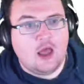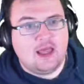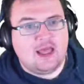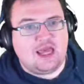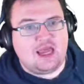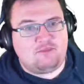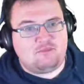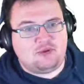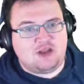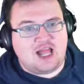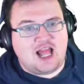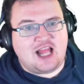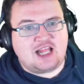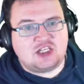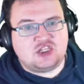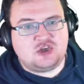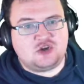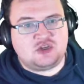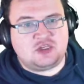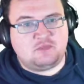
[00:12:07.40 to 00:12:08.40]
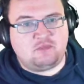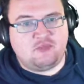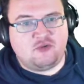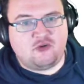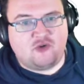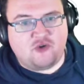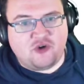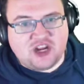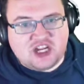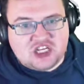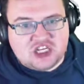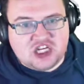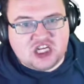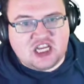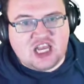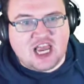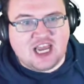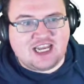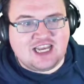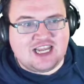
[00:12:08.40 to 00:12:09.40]
It plans to
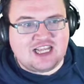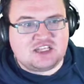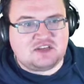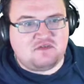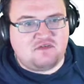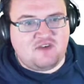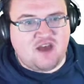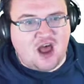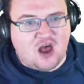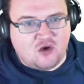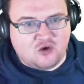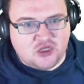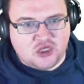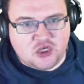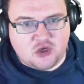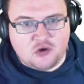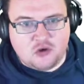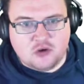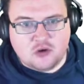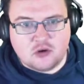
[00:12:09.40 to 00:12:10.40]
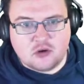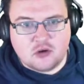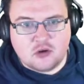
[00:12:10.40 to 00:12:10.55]
depreciate its value